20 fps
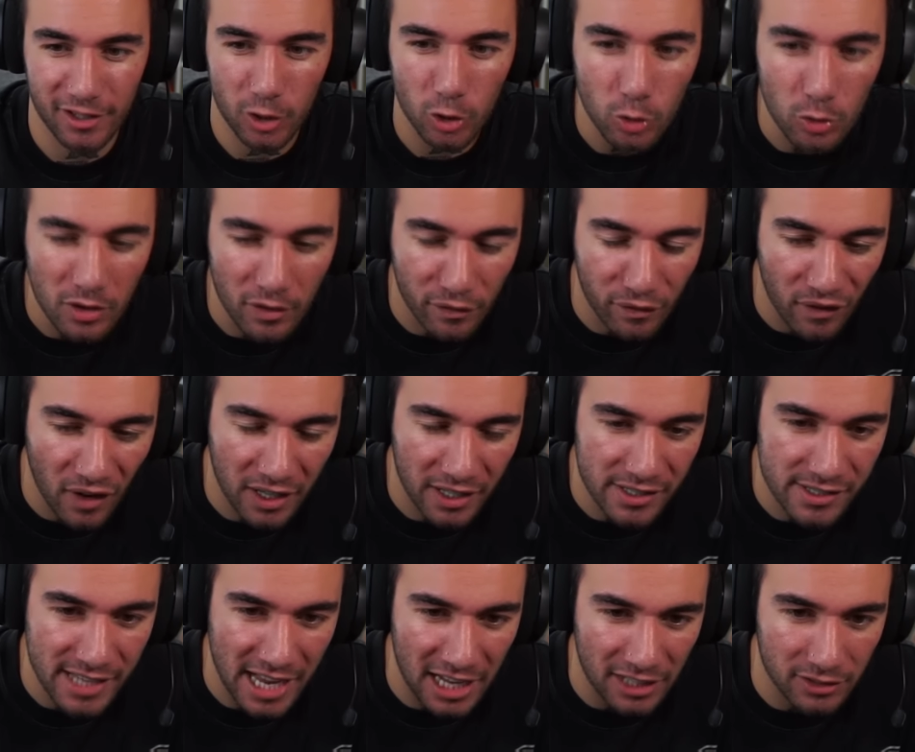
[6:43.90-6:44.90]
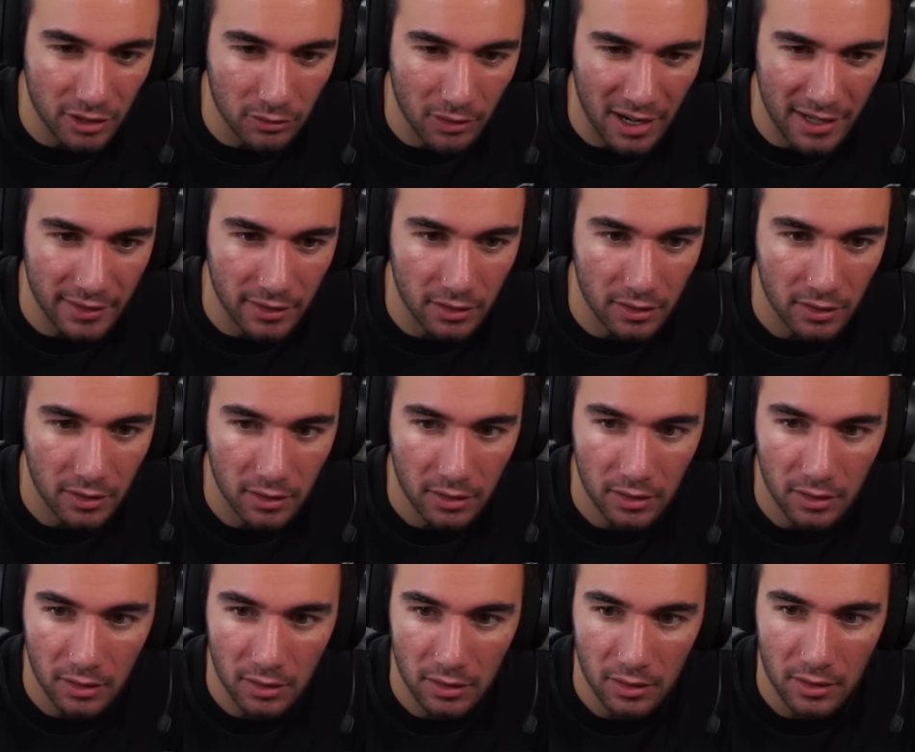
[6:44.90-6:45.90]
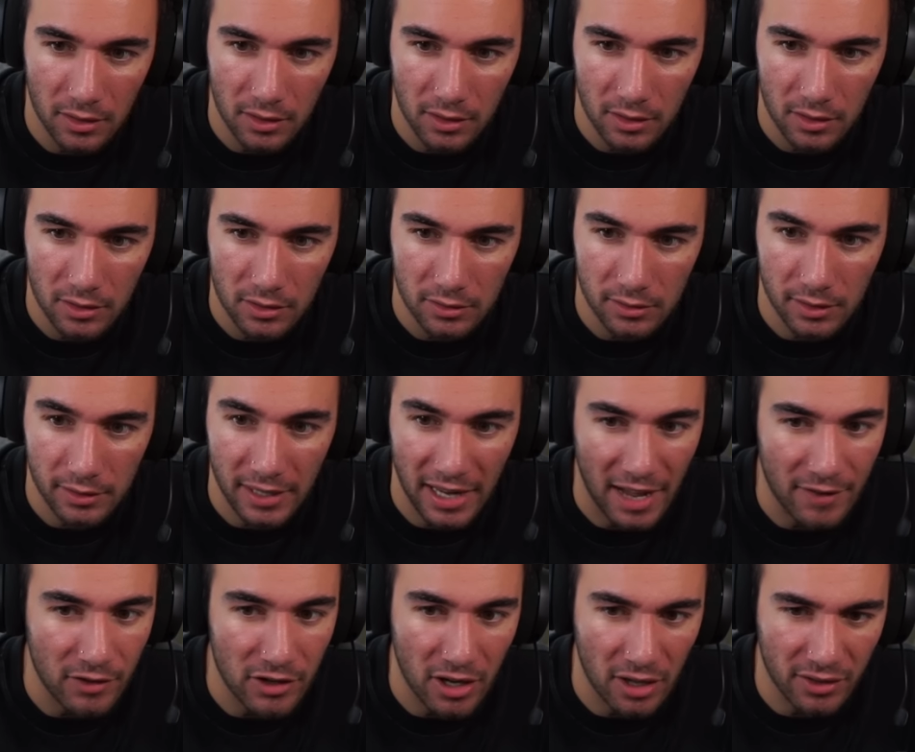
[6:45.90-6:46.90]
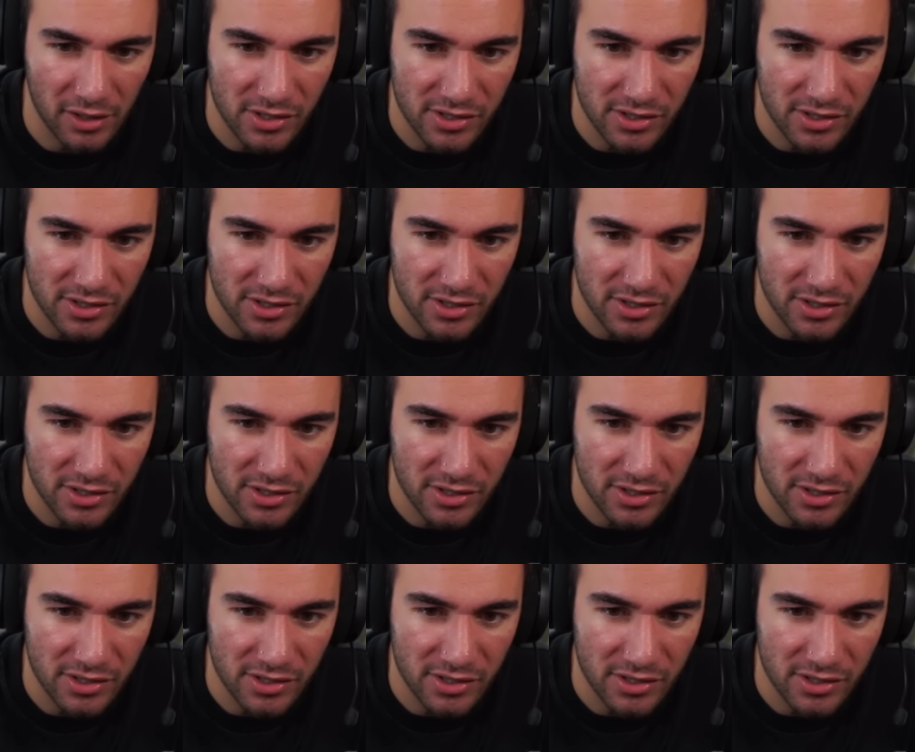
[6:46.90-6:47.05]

Who the fuck is that on the right? Did they have another